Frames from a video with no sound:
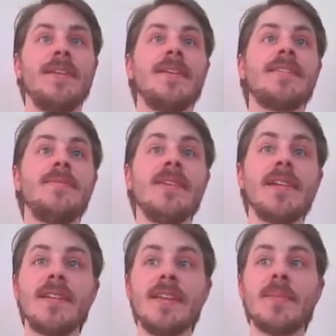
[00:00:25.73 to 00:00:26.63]

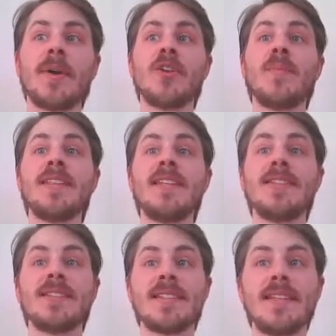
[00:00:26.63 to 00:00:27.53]
Similarly, by augmenting
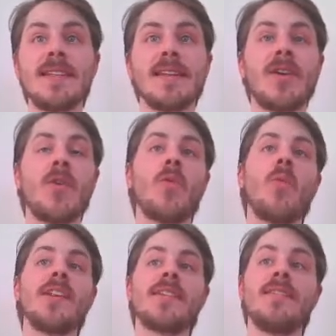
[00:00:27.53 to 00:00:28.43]
the skin,
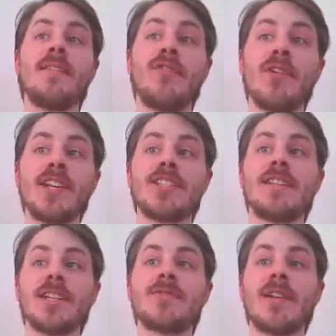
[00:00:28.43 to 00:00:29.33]
one can leverage
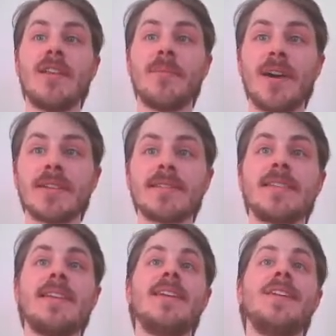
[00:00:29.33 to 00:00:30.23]
natural
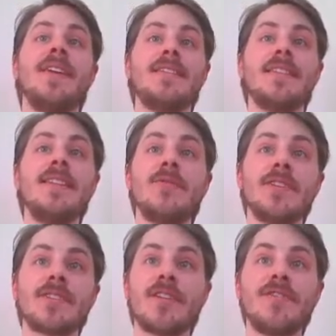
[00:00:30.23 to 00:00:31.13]
landmarks, its
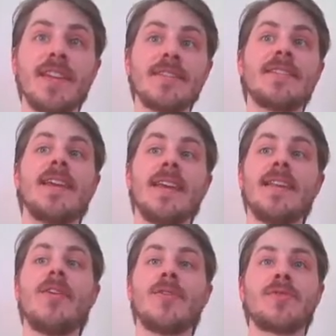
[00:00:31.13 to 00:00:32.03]
inherent softness,
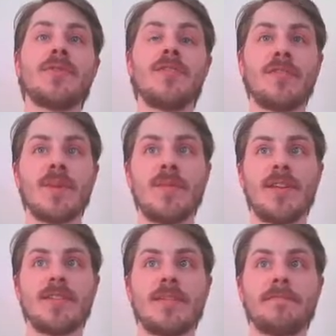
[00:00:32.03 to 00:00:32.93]
and also deformability.